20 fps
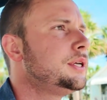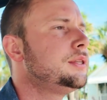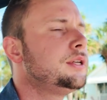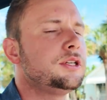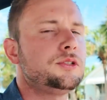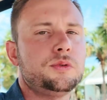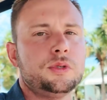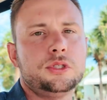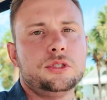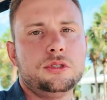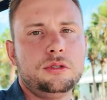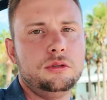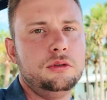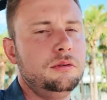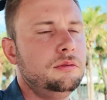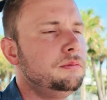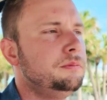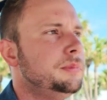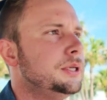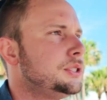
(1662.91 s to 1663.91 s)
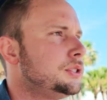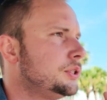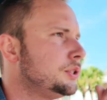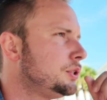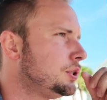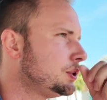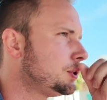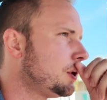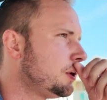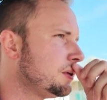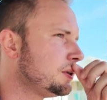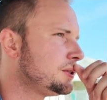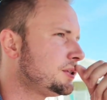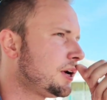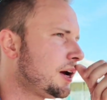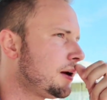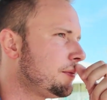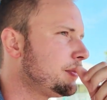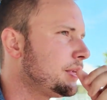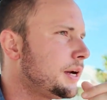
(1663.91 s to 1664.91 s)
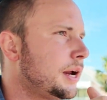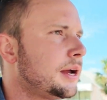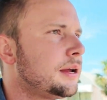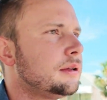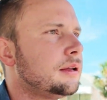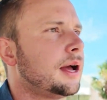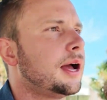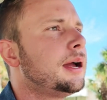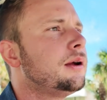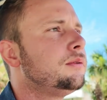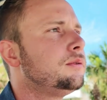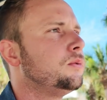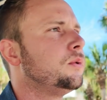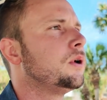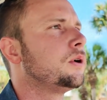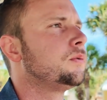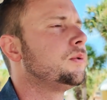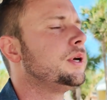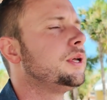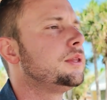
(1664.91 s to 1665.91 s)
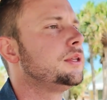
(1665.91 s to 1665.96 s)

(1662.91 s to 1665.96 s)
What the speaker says: this with businesses all the time that I work with.